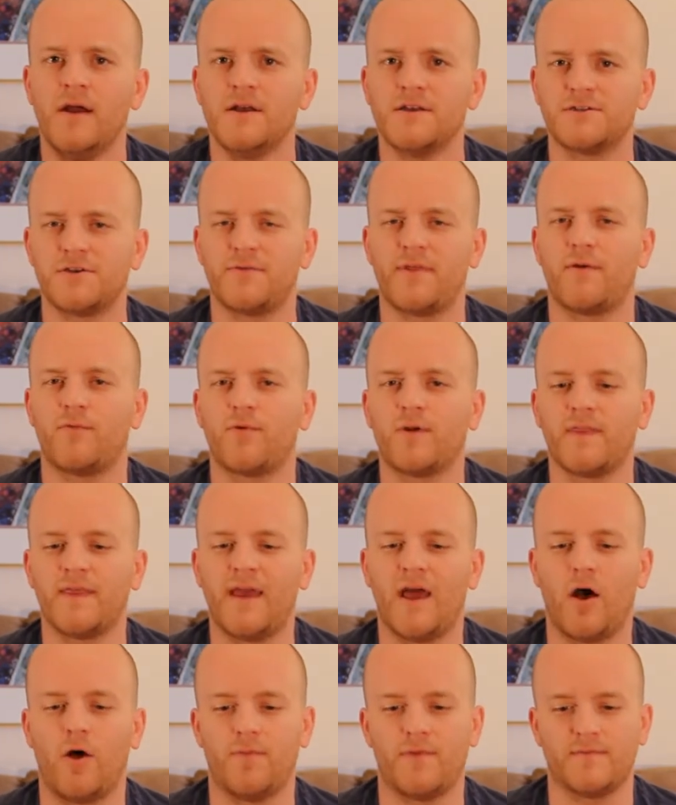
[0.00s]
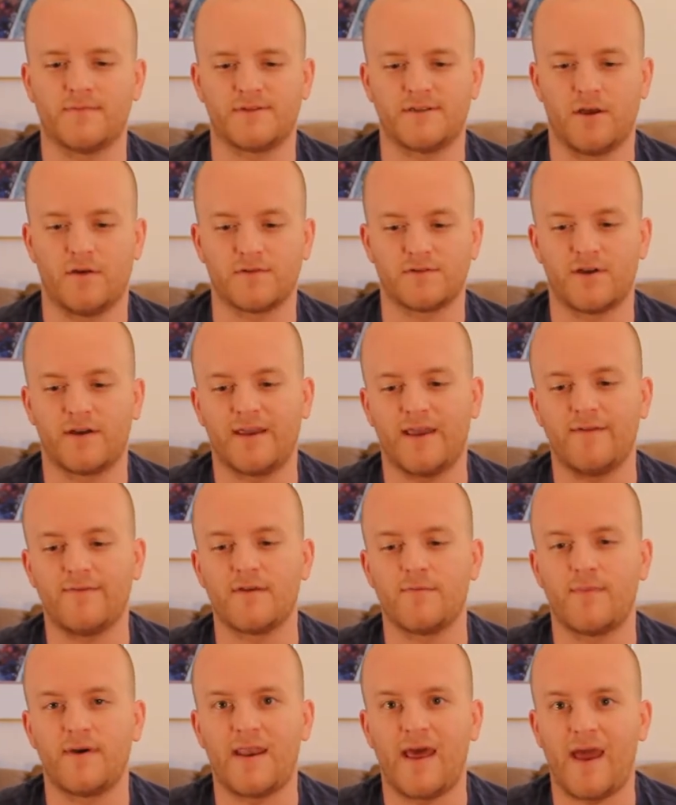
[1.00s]
So they really helped themselves, so I give
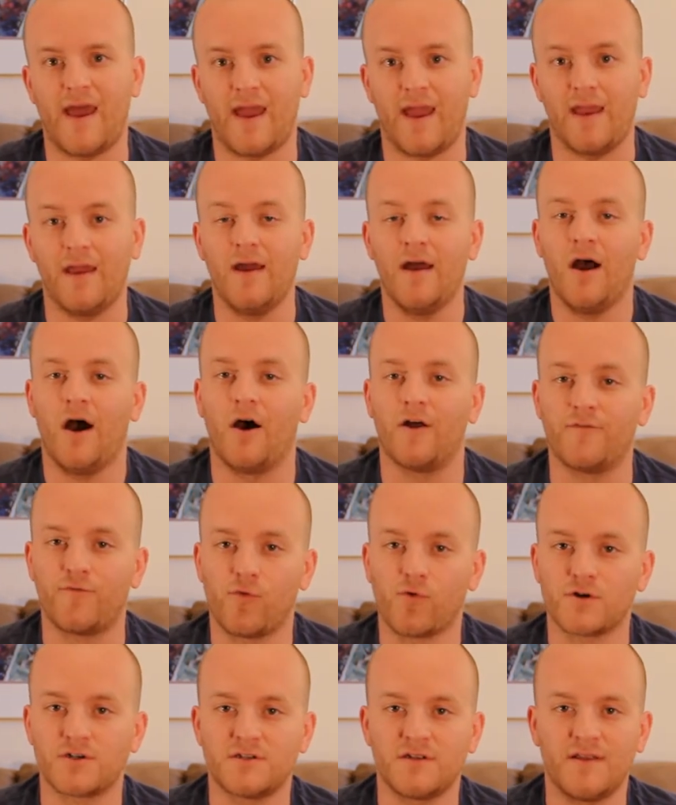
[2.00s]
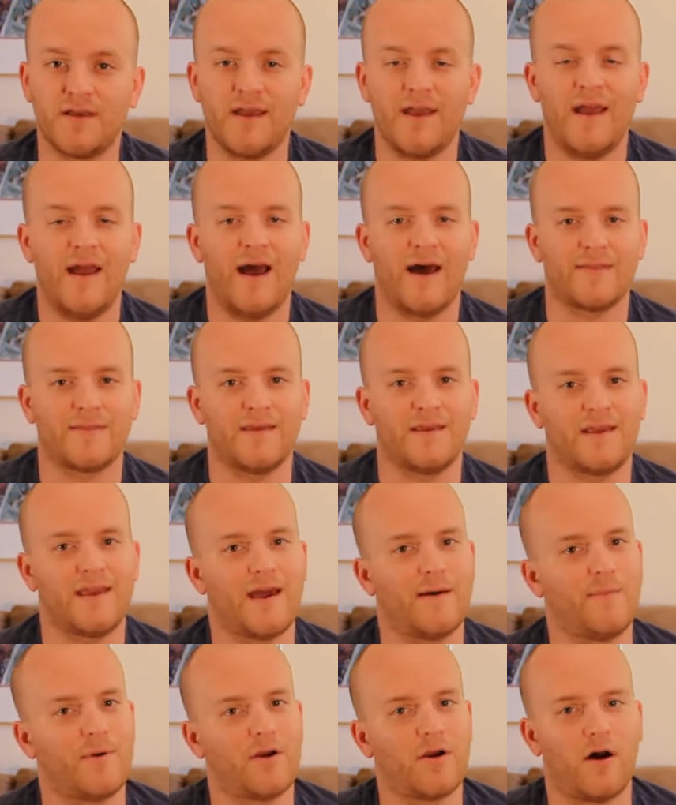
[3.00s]
them an A. Unfortunately, I think
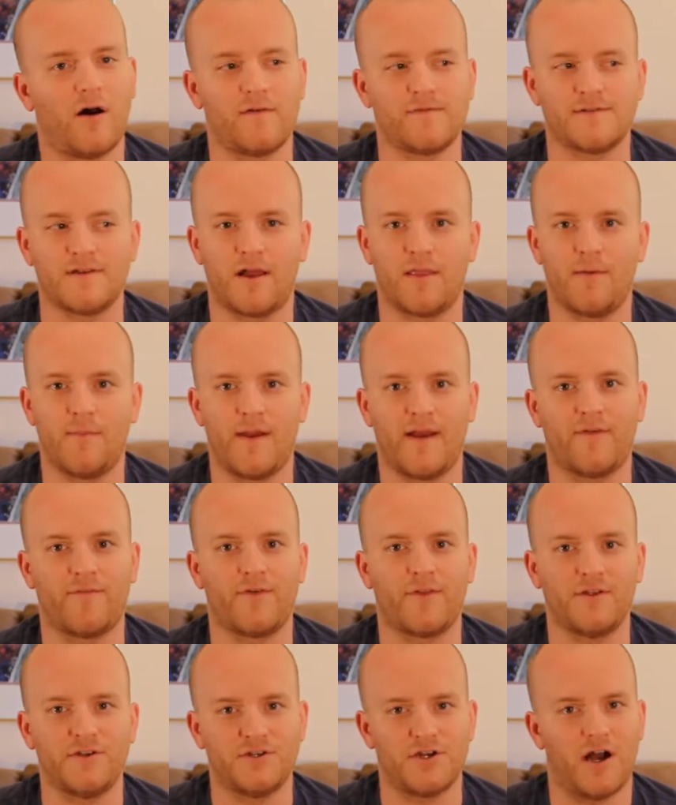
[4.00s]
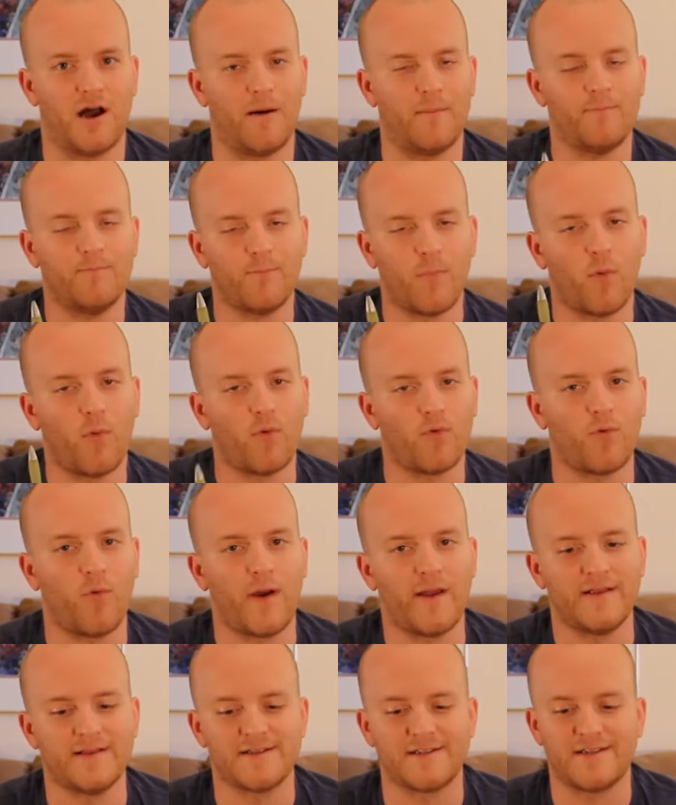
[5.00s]
Kevin Kolb's not the man for the job, but we'll
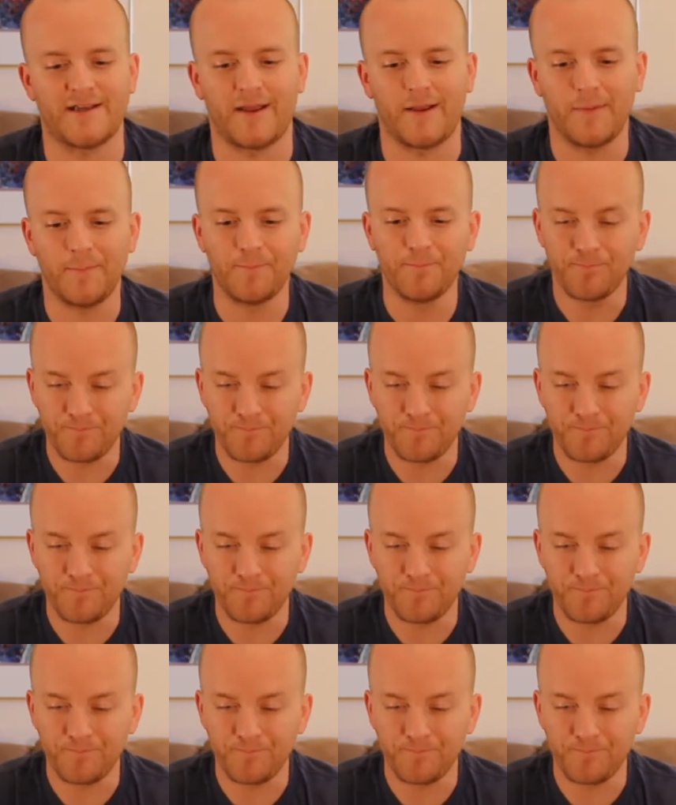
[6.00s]
wait and see.